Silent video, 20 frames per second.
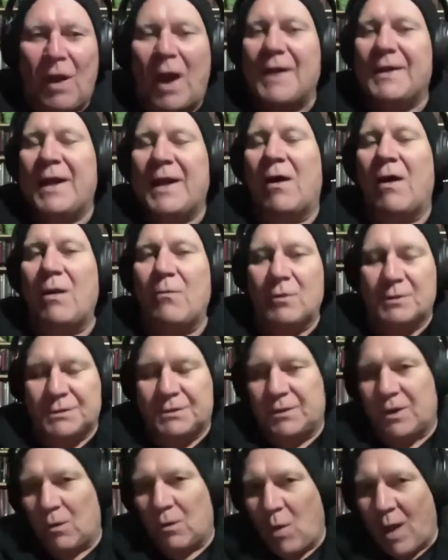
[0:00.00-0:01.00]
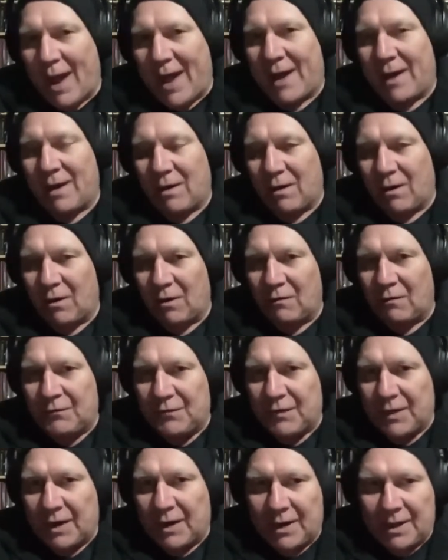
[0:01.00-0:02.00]
Right, now I wasn't aware
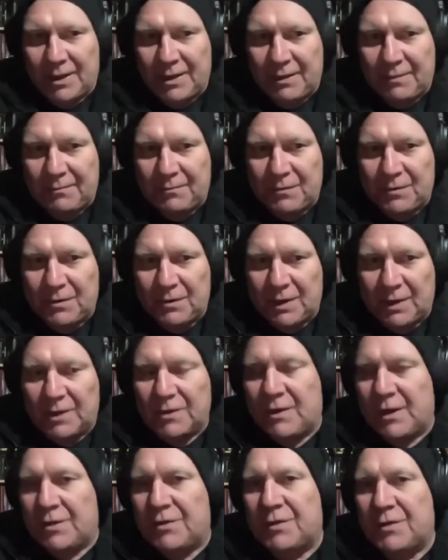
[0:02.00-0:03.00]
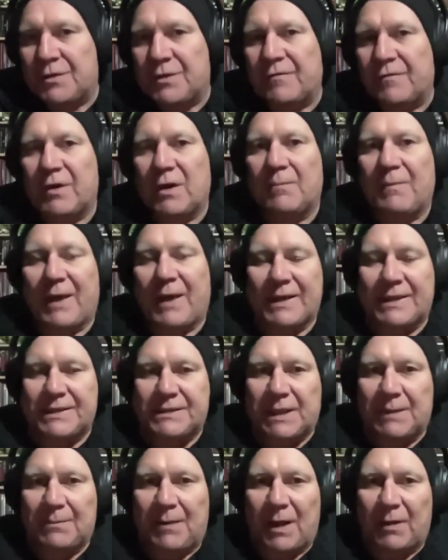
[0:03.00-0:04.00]
of the existence of
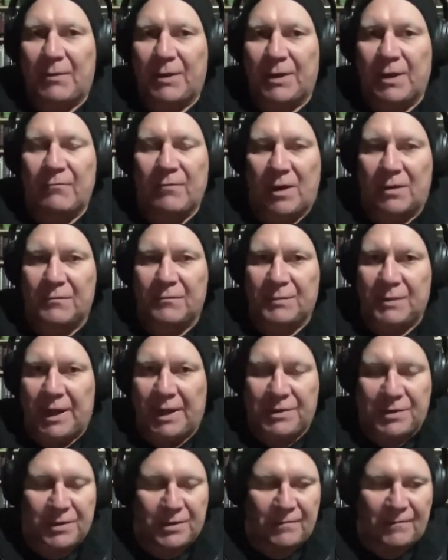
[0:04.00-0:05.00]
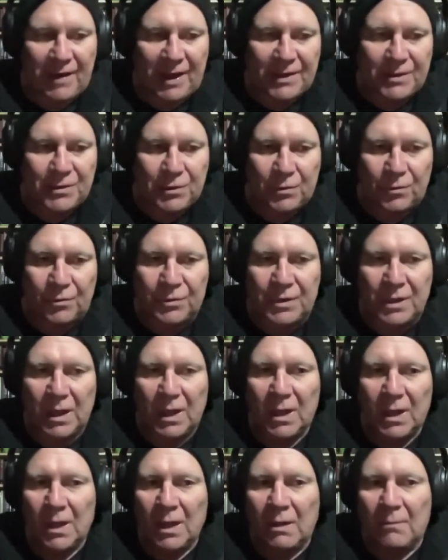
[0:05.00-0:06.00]
Gobekli Tepe when I wrote From the Ashes of Angels.
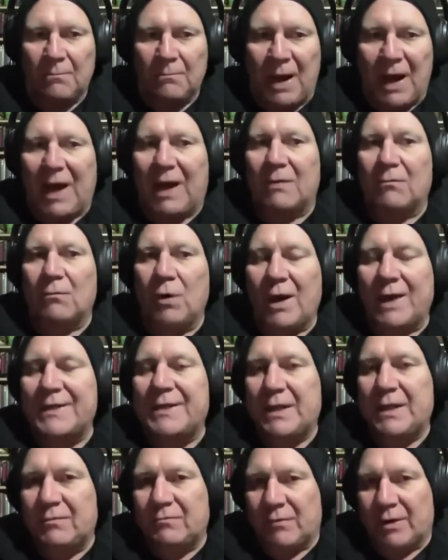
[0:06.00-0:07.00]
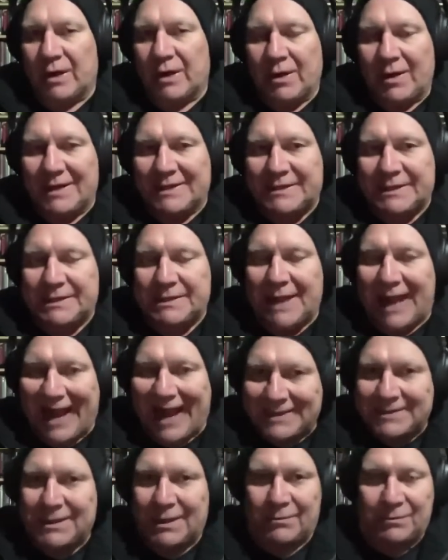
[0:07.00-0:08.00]
But what I didn't realise is that
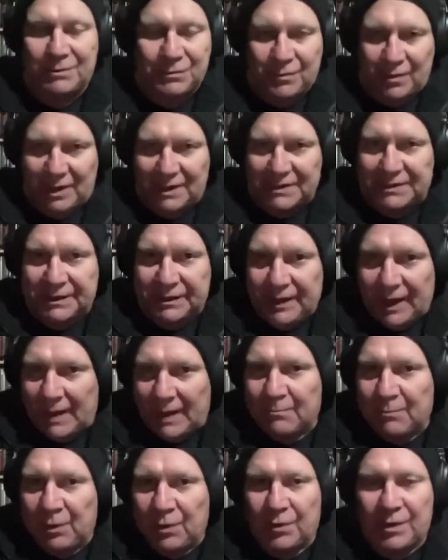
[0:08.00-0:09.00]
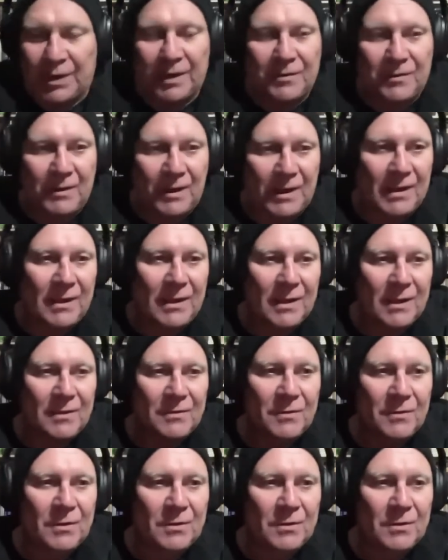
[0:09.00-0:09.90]
as I was writing that book in the